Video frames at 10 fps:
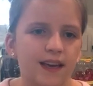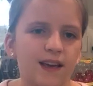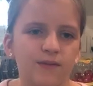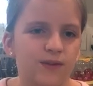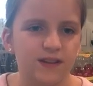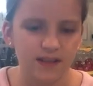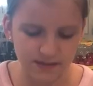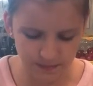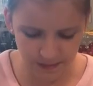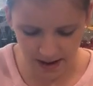It really
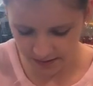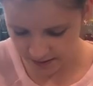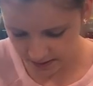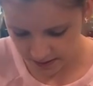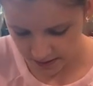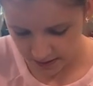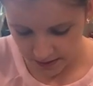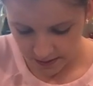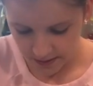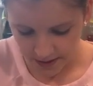doesn't matter.
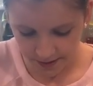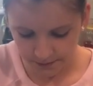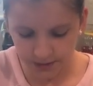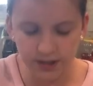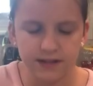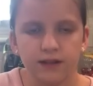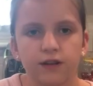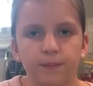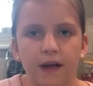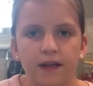It would just
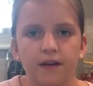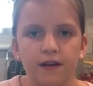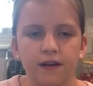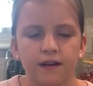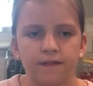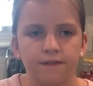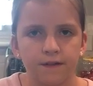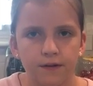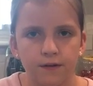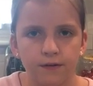look better if
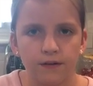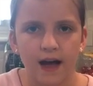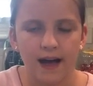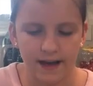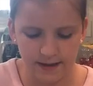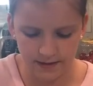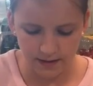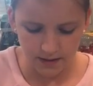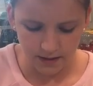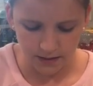you had
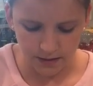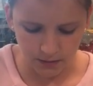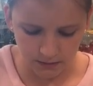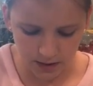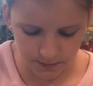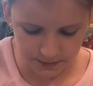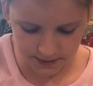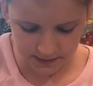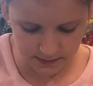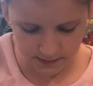no
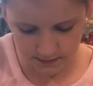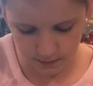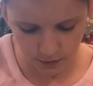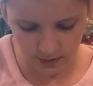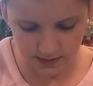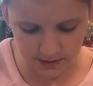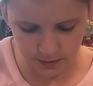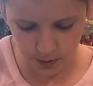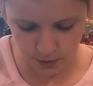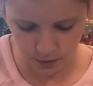lumps. More
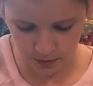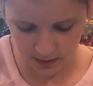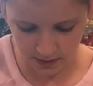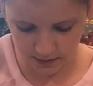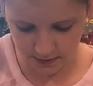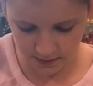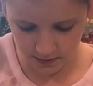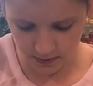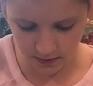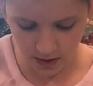smooth and
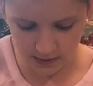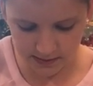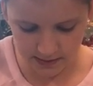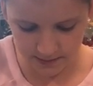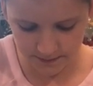glossy.